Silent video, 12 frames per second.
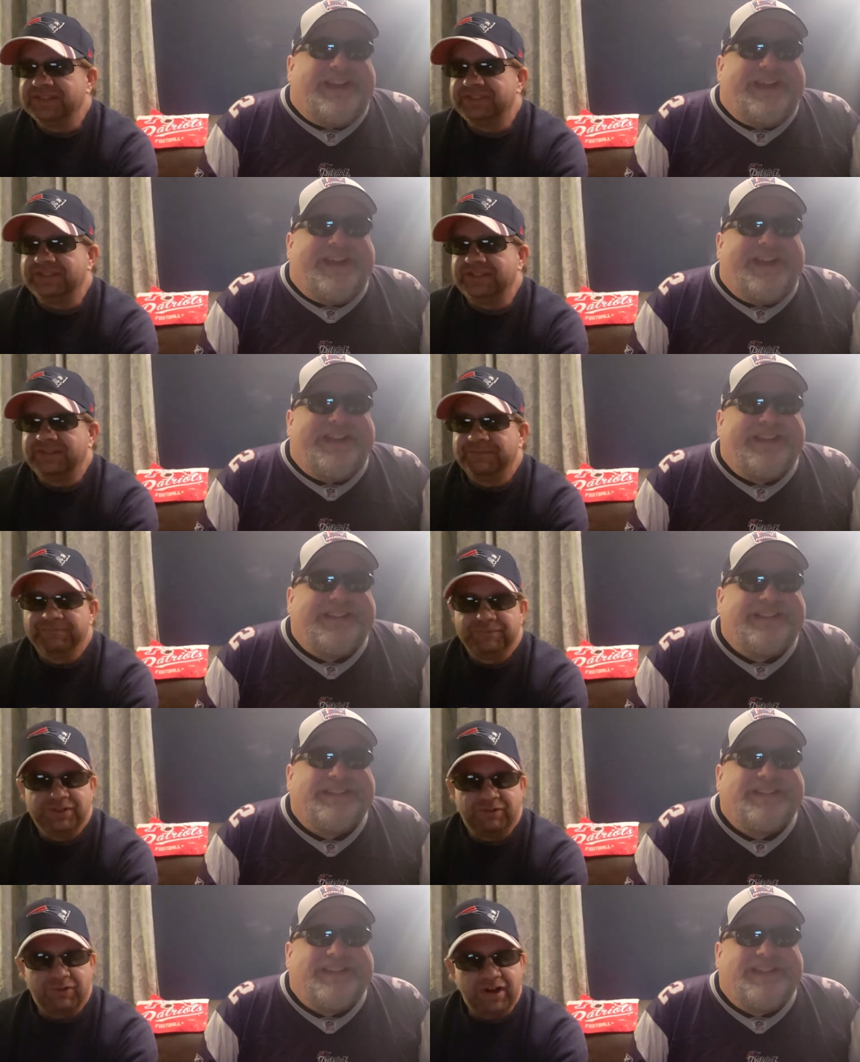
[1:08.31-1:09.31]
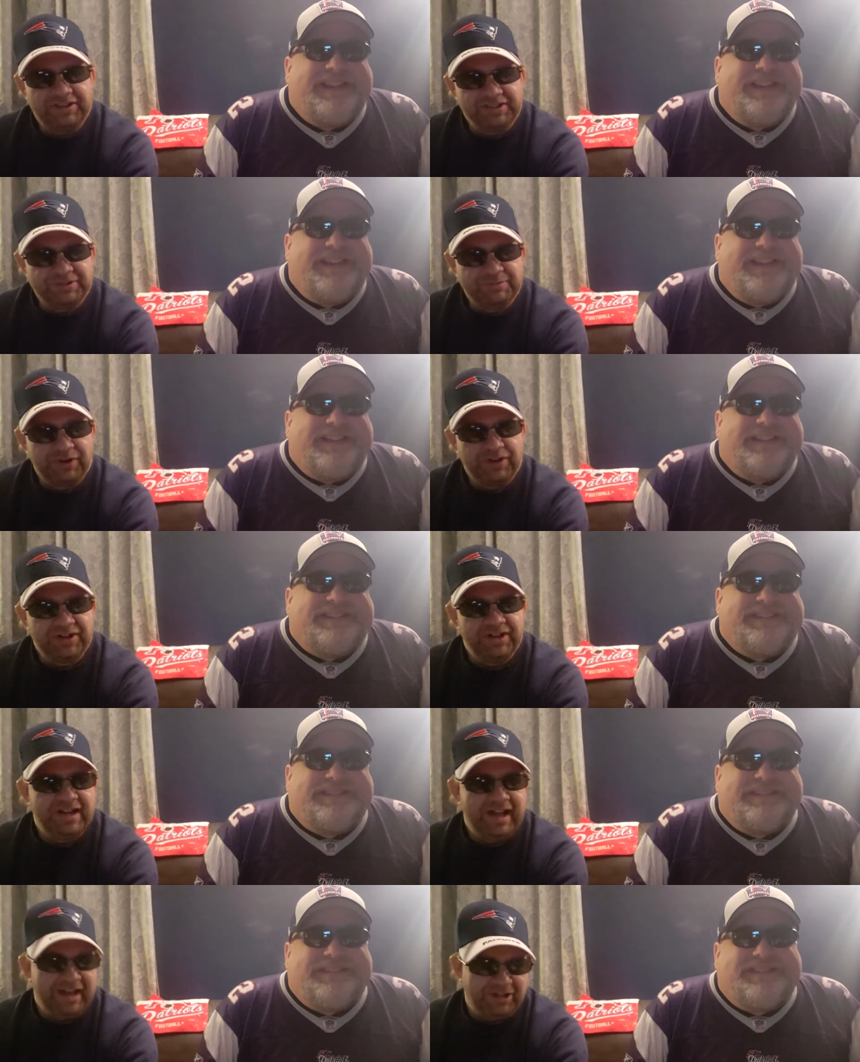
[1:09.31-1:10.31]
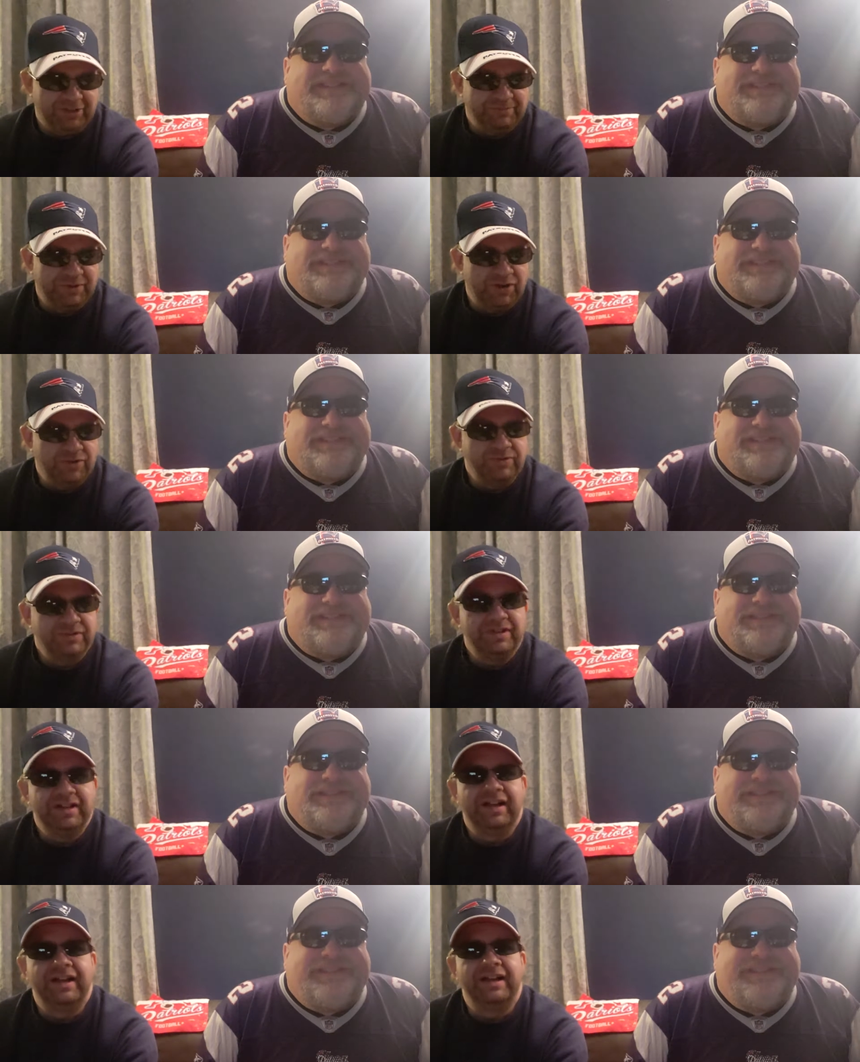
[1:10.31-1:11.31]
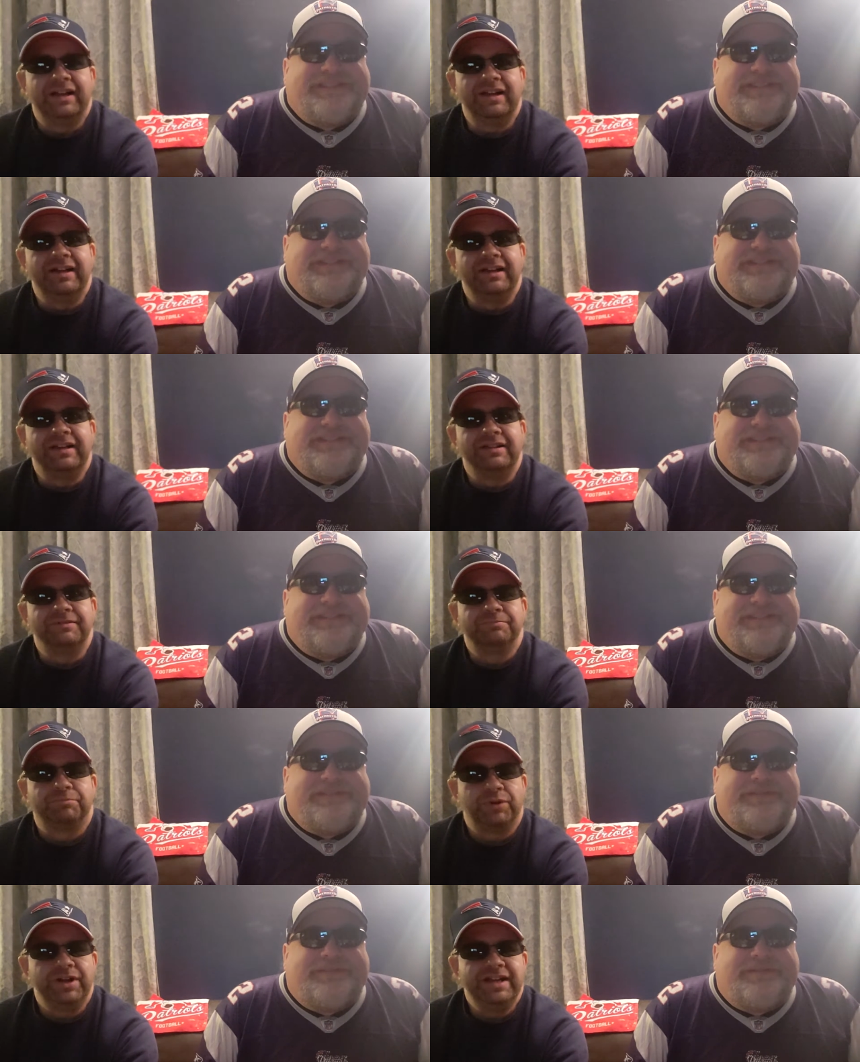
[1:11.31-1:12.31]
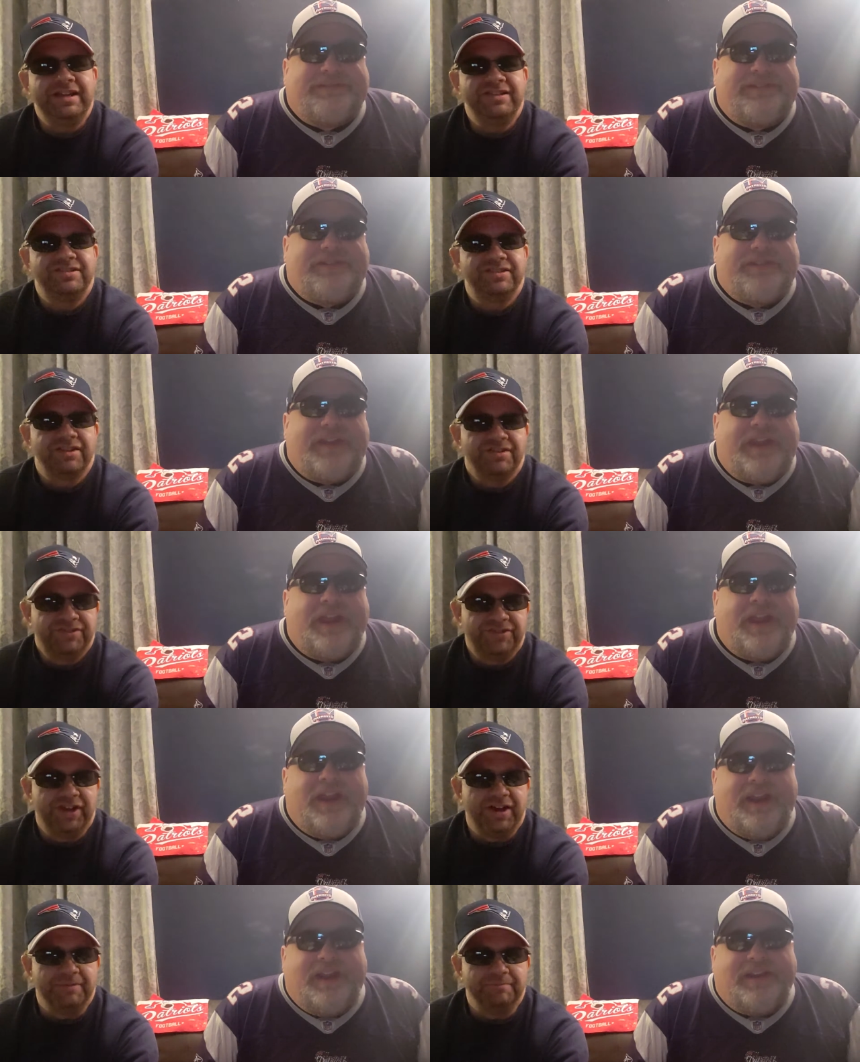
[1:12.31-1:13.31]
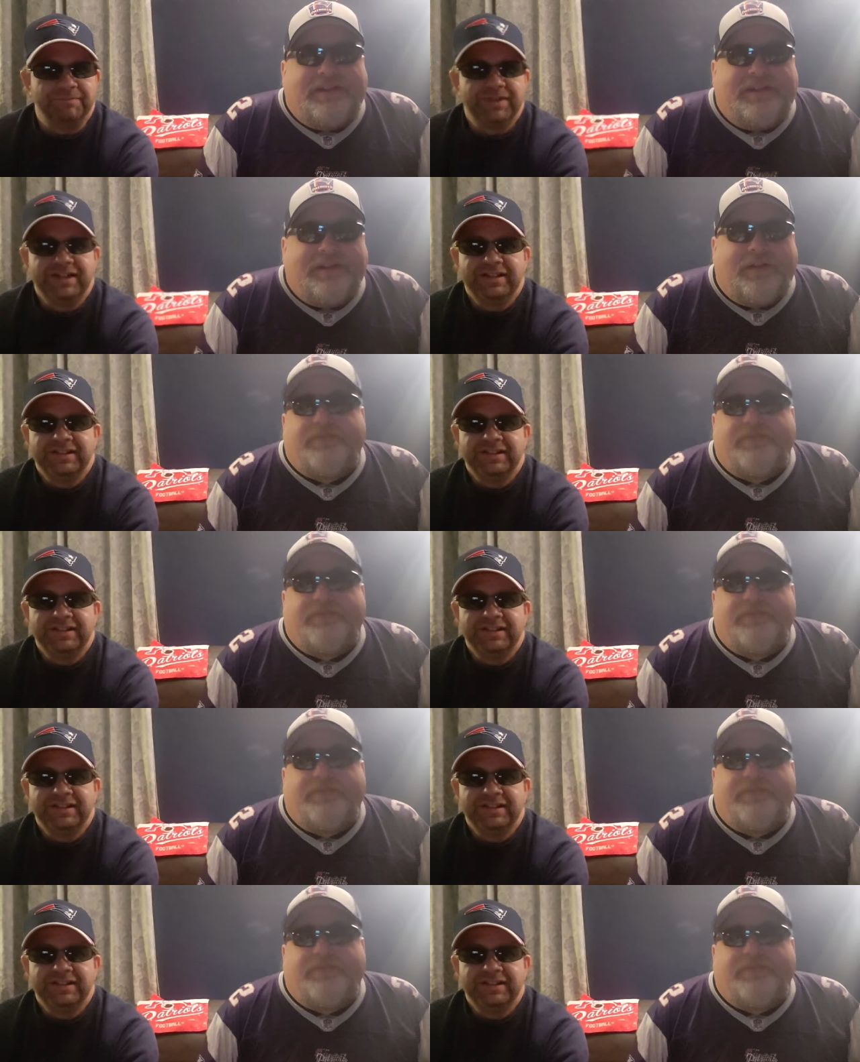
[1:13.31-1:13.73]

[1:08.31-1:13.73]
Speaker 1: uh, Roethlisberger elbow, uh, Brees hand, thumb.